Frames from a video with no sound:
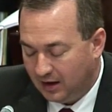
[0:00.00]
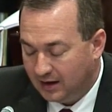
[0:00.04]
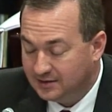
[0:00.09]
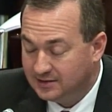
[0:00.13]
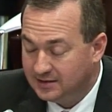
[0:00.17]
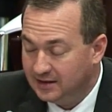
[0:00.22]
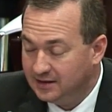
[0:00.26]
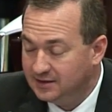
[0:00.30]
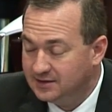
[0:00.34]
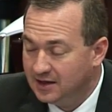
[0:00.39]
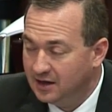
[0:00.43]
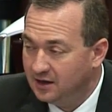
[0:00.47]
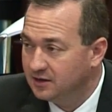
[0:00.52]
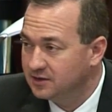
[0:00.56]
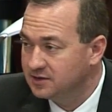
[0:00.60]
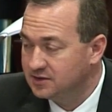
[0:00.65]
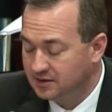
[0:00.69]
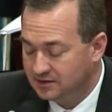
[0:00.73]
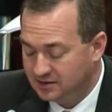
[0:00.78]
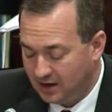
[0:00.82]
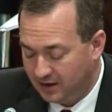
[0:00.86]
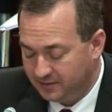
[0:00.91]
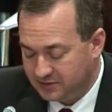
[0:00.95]
It
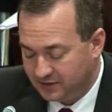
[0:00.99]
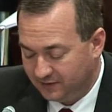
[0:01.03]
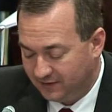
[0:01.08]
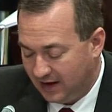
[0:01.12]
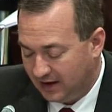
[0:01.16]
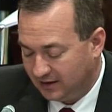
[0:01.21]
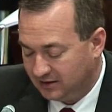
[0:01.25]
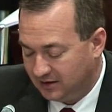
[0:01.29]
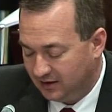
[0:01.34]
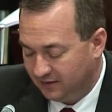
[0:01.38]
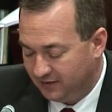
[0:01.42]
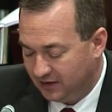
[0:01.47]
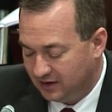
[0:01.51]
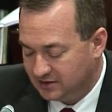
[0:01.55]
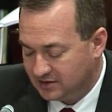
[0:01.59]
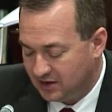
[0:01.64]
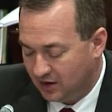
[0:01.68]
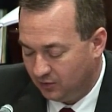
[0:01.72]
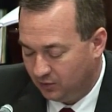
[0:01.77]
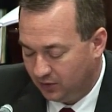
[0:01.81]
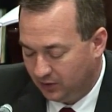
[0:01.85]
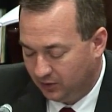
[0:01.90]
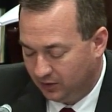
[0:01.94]
details the types of activities
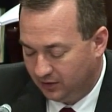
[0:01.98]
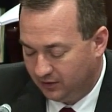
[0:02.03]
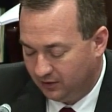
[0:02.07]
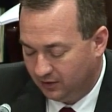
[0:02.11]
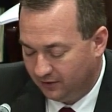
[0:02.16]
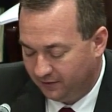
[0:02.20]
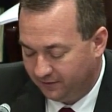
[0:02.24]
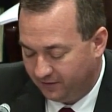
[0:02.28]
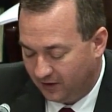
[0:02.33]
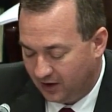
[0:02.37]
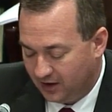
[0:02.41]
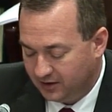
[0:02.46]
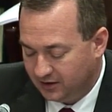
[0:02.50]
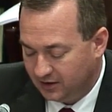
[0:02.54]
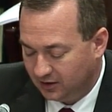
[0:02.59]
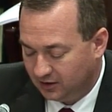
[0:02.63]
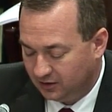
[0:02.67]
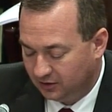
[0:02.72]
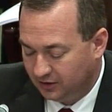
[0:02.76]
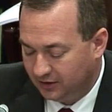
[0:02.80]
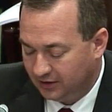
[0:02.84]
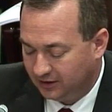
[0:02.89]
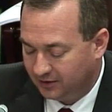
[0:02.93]
that we would fund,
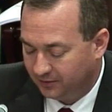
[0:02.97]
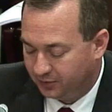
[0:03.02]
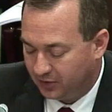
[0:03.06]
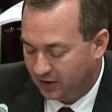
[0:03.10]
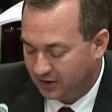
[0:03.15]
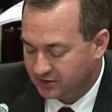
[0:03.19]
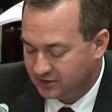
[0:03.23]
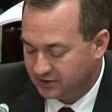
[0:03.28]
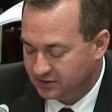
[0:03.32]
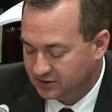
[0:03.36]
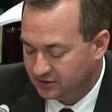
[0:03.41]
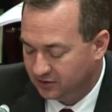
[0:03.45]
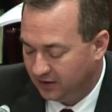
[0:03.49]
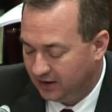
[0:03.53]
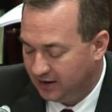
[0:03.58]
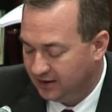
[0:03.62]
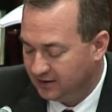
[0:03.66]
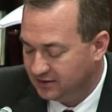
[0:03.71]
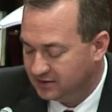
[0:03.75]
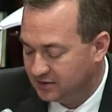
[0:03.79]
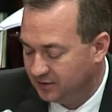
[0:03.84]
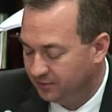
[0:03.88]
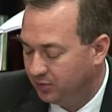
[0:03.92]
including depression
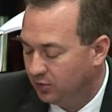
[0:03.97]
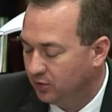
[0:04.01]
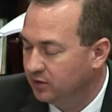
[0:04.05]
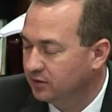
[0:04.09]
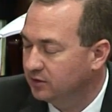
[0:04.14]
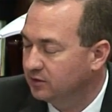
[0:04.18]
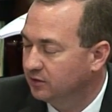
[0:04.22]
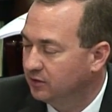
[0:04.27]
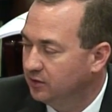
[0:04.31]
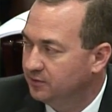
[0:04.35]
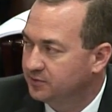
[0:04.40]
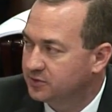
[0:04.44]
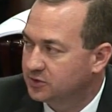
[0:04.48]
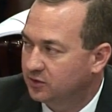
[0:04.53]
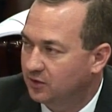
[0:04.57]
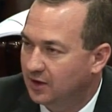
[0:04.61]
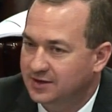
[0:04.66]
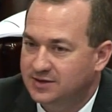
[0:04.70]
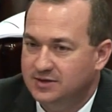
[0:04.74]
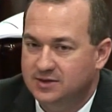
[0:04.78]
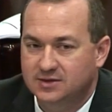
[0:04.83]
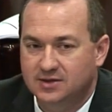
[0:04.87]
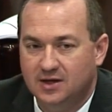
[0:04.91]
screening, support groups,
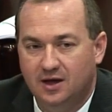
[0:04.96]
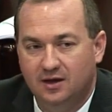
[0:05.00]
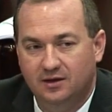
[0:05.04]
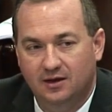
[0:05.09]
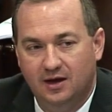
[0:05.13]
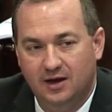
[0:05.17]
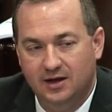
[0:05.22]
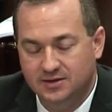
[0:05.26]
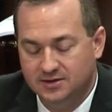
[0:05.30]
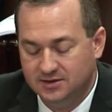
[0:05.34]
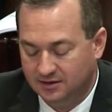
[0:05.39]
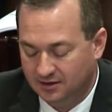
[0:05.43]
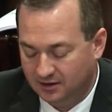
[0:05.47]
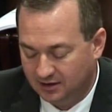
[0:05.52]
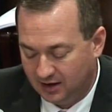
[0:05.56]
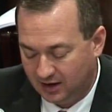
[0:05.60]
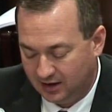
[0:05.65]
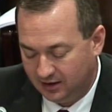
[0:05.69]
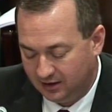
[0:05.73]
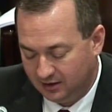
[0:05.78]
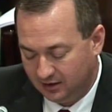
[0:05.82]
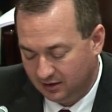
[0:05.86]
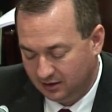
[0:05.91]
crisis hotlines, and the
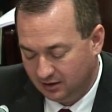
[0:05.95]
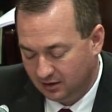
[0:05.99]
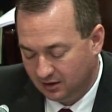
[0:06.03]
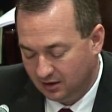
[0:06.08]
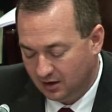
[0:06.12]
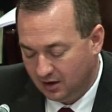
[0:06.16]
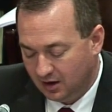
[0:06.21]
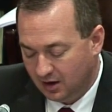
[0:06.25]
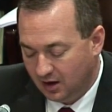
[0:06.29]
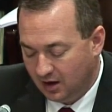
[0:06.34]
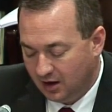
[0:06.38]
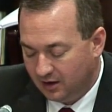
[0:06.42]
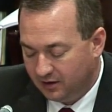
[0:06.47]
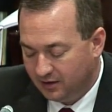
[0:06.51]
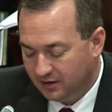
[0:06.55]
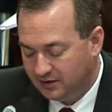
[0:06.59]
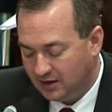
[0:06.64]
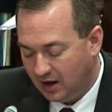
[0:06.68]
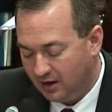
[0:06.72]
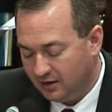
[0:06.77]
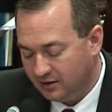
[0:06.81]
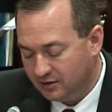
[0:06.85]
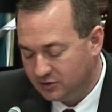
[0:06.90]
like.
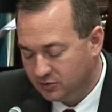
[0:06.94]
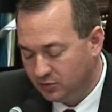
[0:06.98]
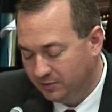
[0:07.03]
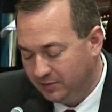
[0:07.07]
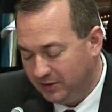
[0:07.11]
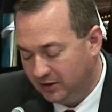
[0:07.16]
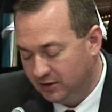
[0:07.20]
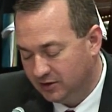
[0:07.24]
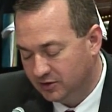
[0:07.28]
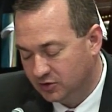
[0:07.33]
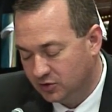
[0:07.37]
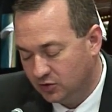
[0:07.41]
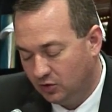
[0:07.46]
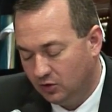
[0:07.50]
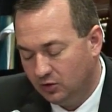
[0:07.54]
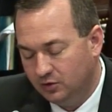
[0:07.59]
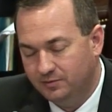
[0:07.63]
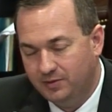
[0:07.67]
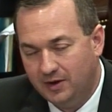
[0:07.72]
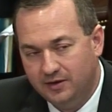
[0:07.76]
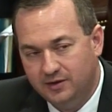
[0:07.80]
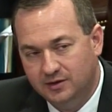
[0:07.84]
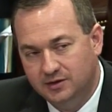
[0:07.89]
The dollars would be
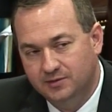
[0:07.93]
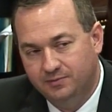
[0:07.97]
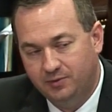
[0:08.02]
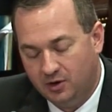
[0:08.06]
controlled by the